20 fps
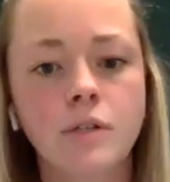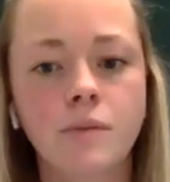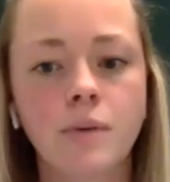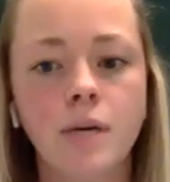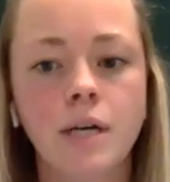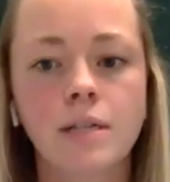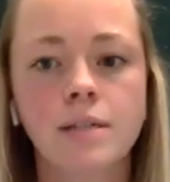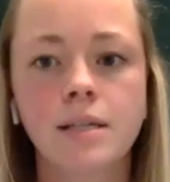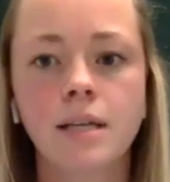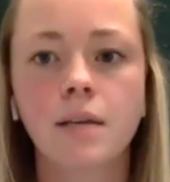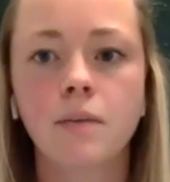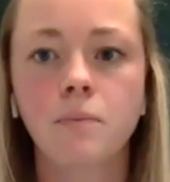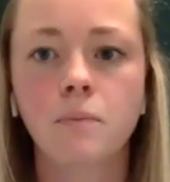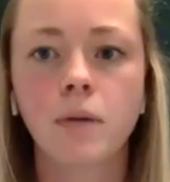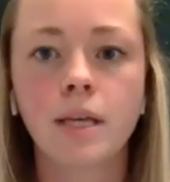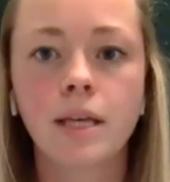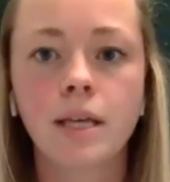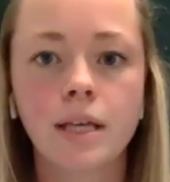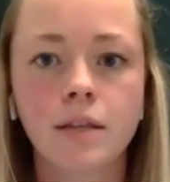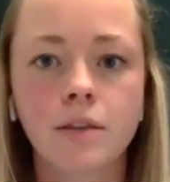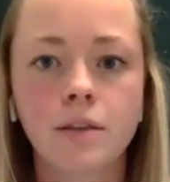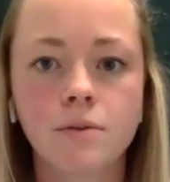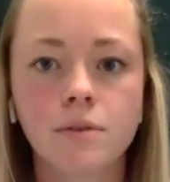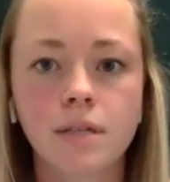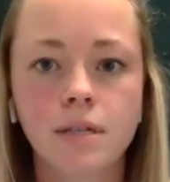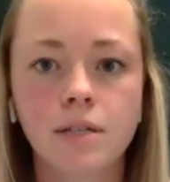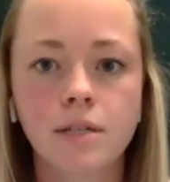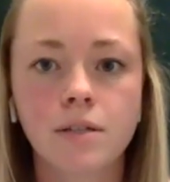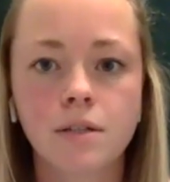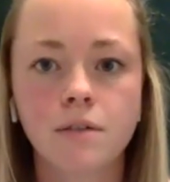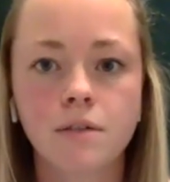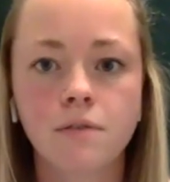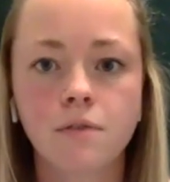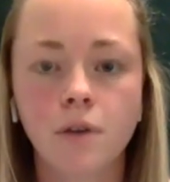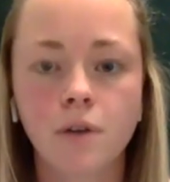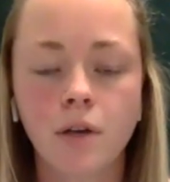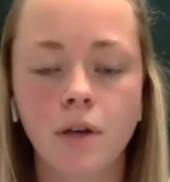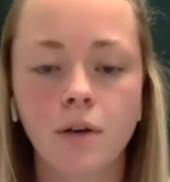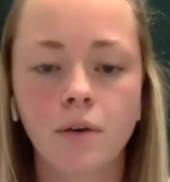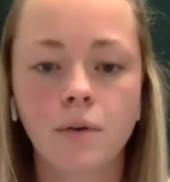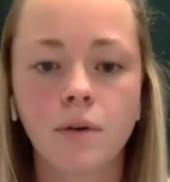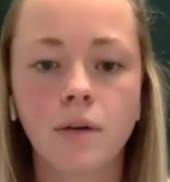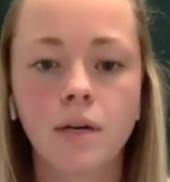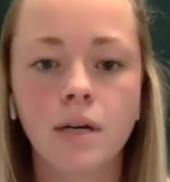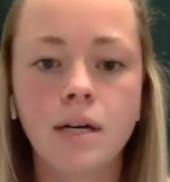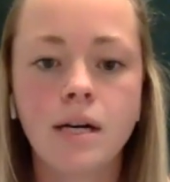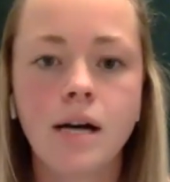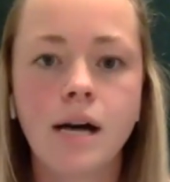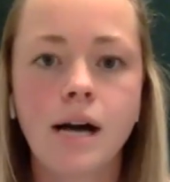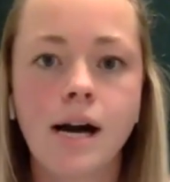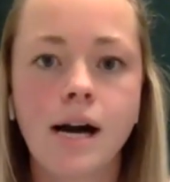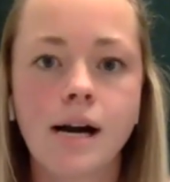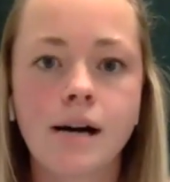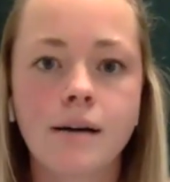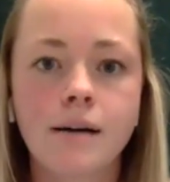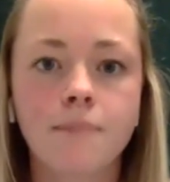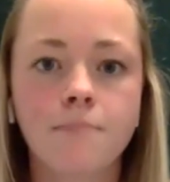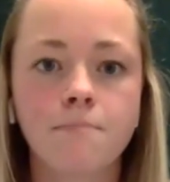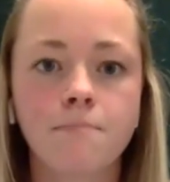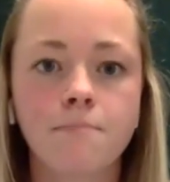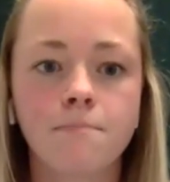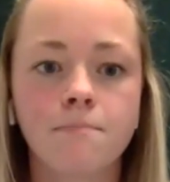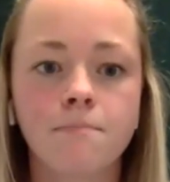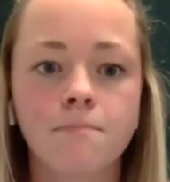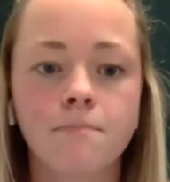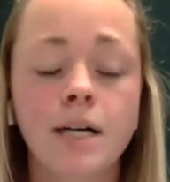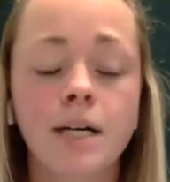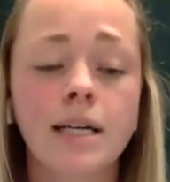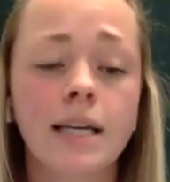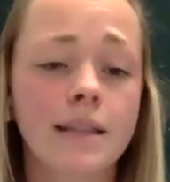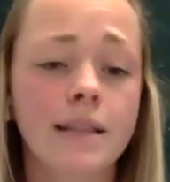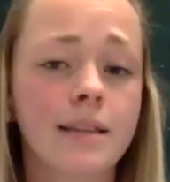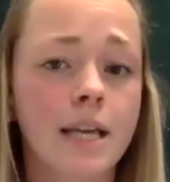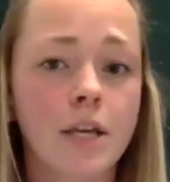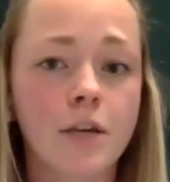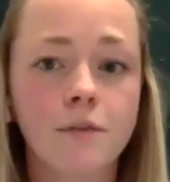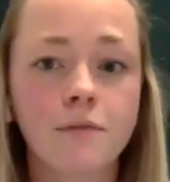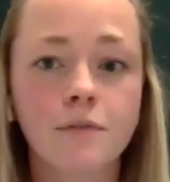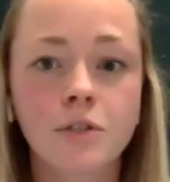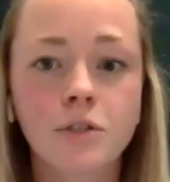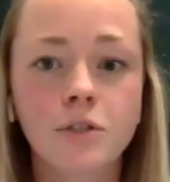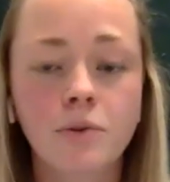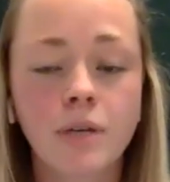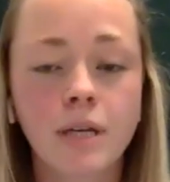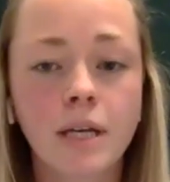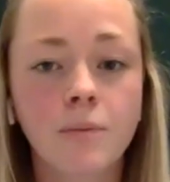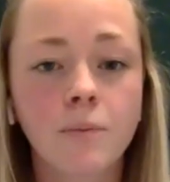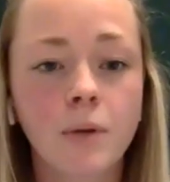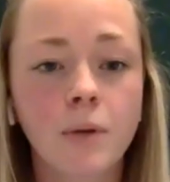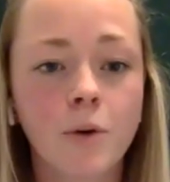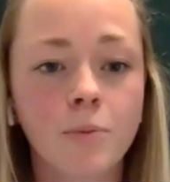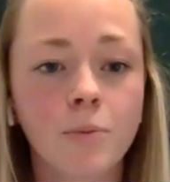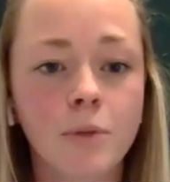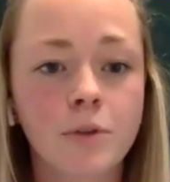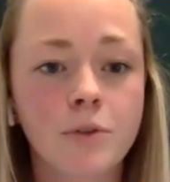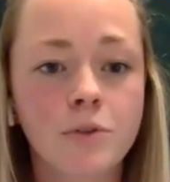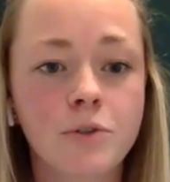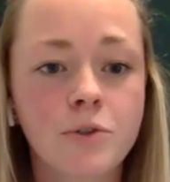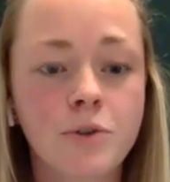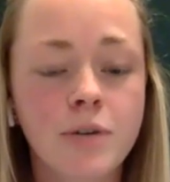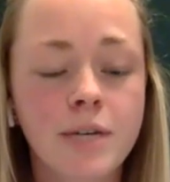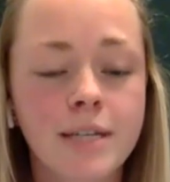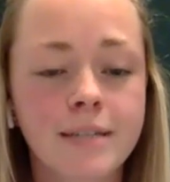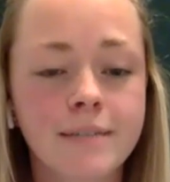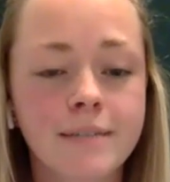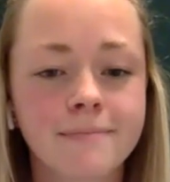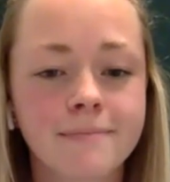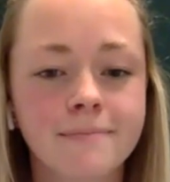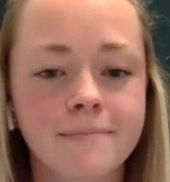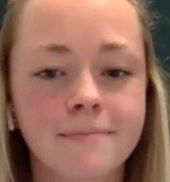out to us and we can get those answered for you. Again, thank you for tuning in. We hope you enjoyed.